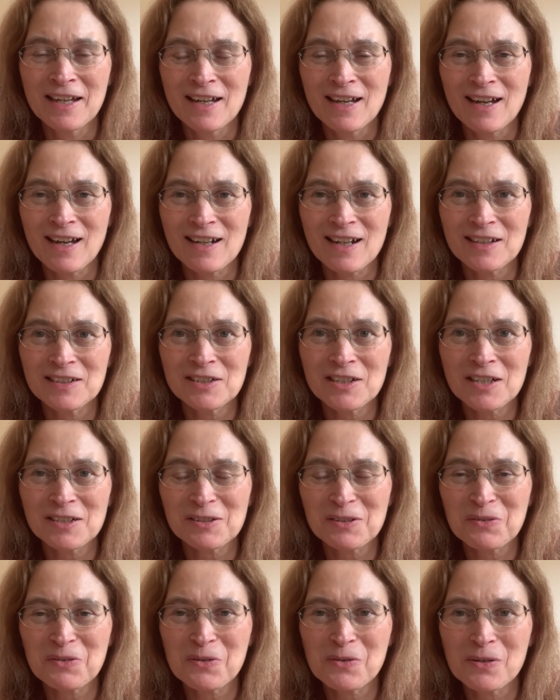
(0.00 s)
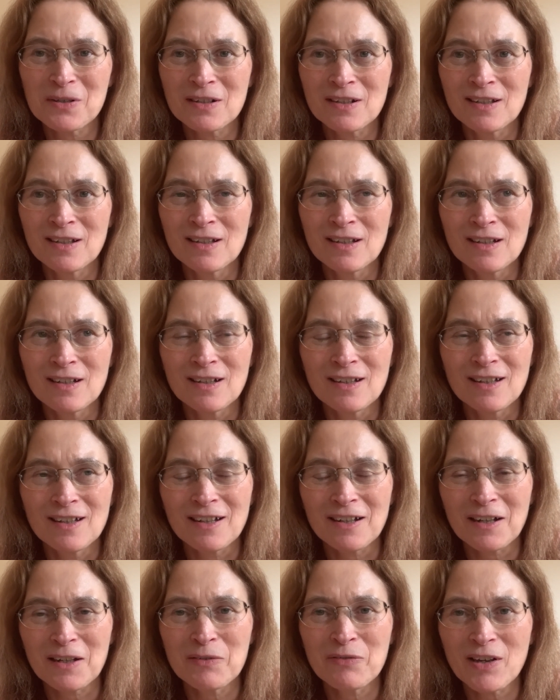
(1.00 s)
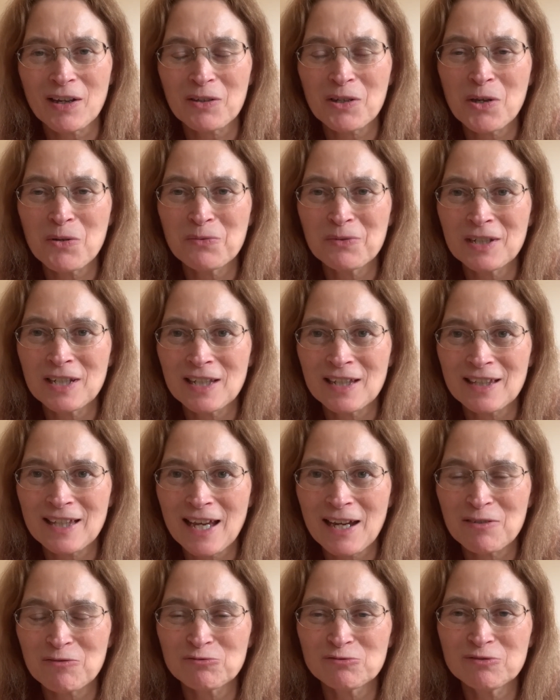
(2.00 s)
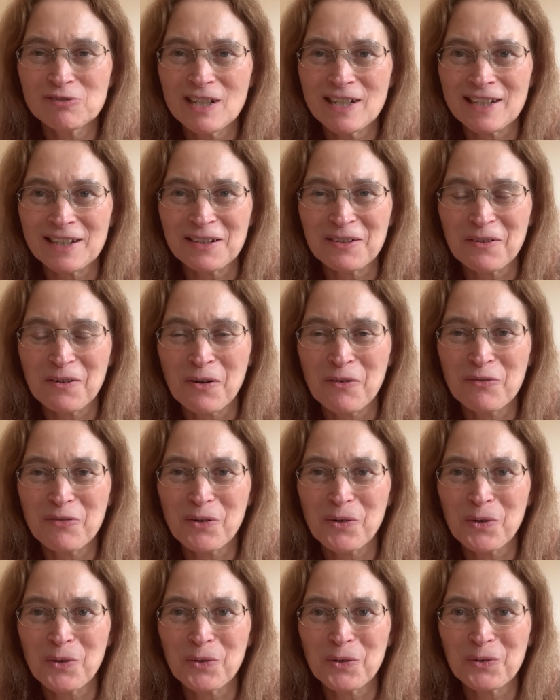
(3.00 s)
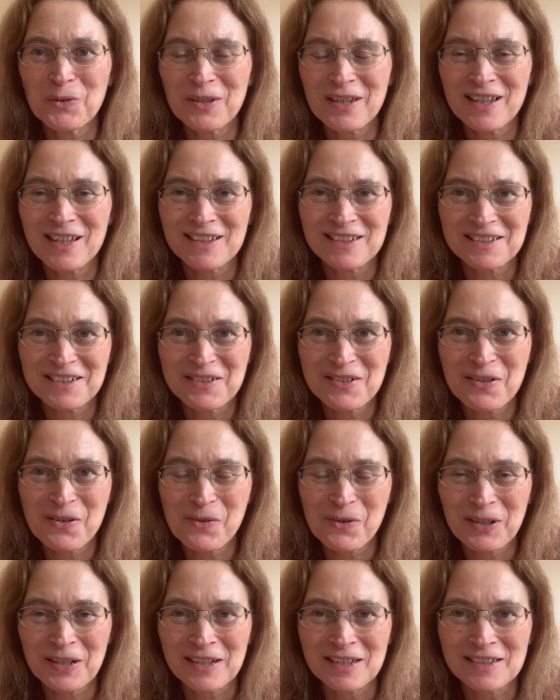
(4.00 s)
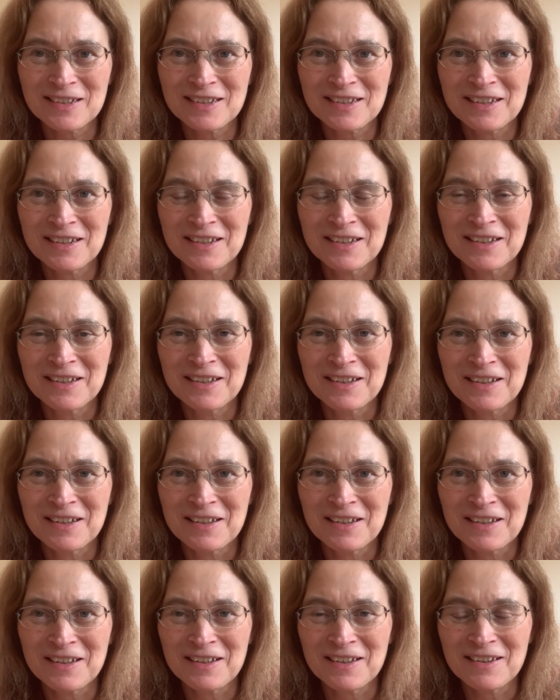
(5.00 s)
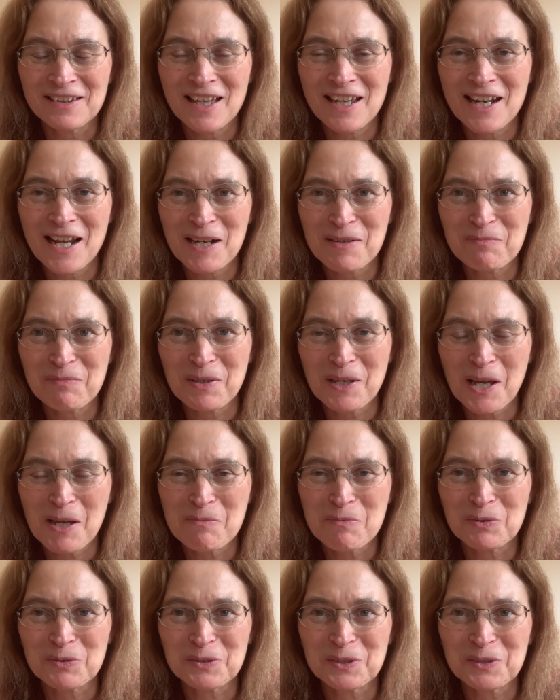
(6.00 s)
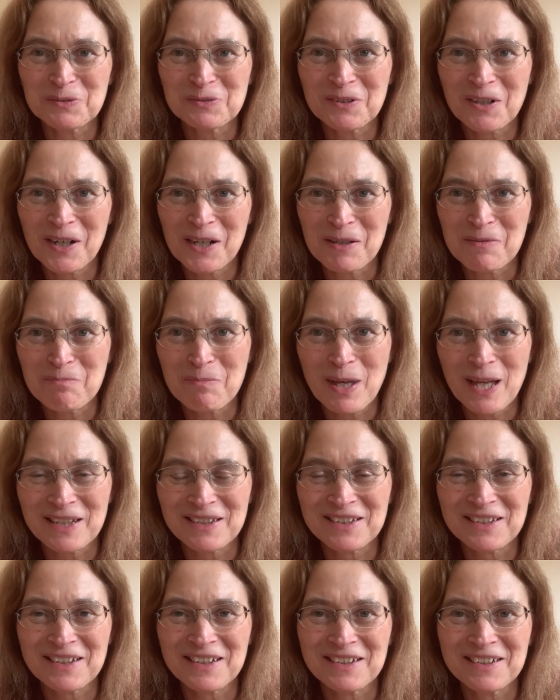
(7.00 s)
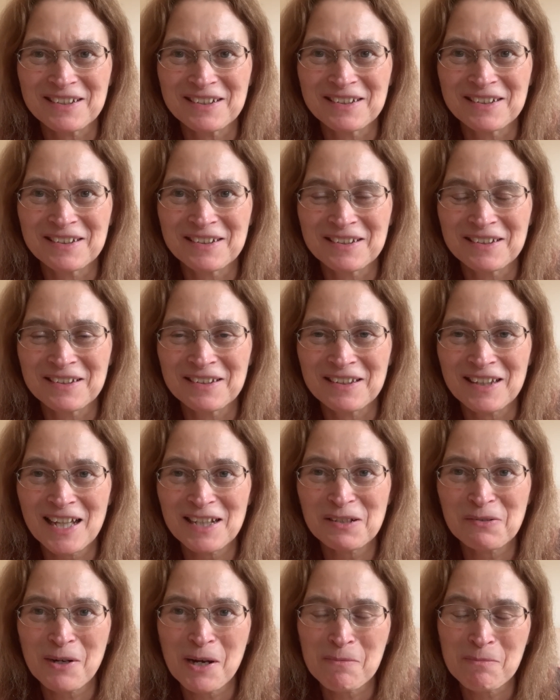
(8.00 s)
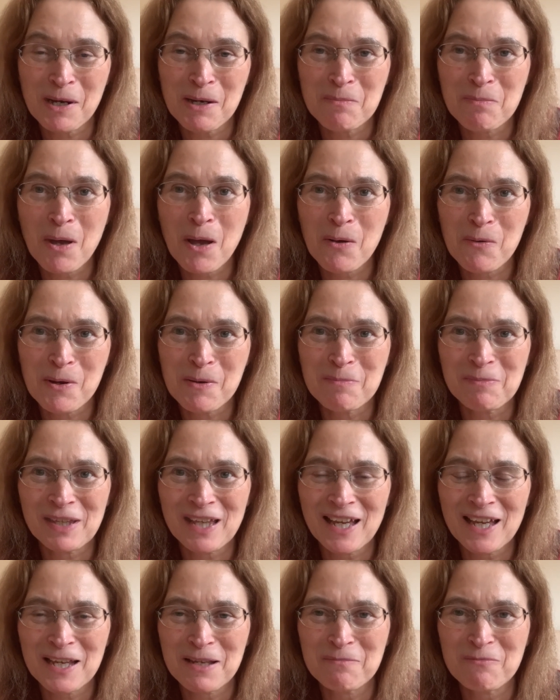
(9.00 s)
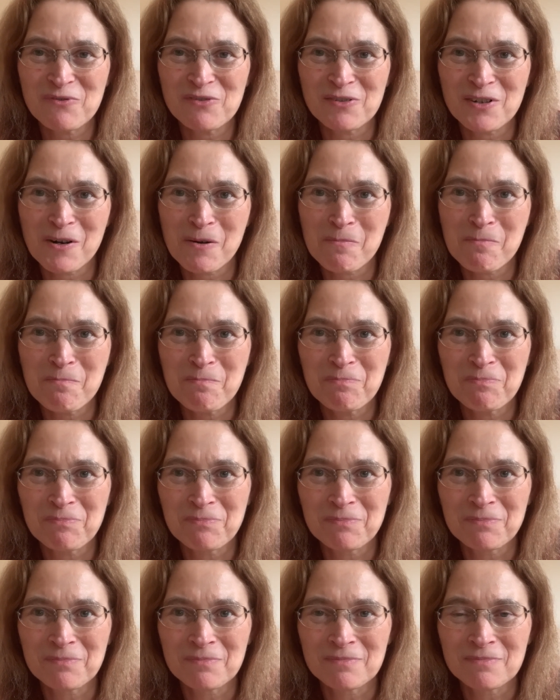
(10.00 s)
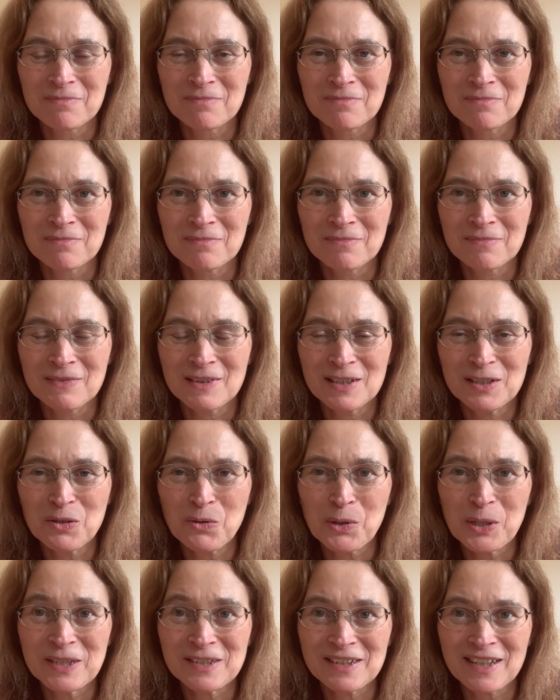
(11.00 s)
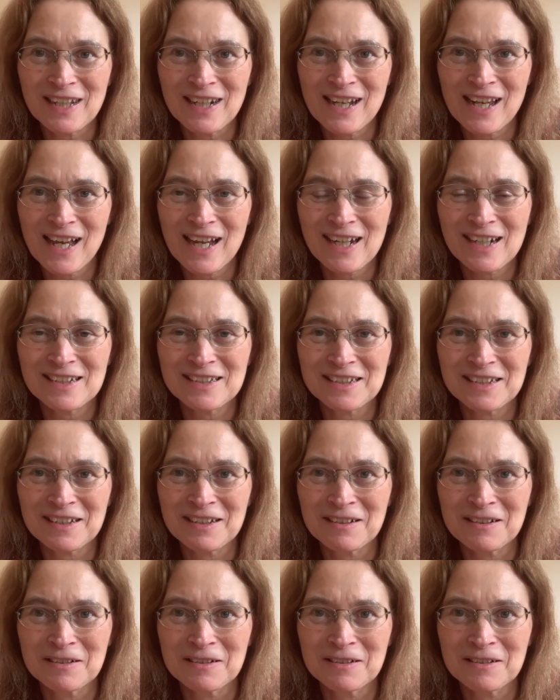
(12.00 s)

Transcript: and I just thought, if I could only get rid of all this noise, then I'd be able to write better. That's where my poem came from. Noise Collector.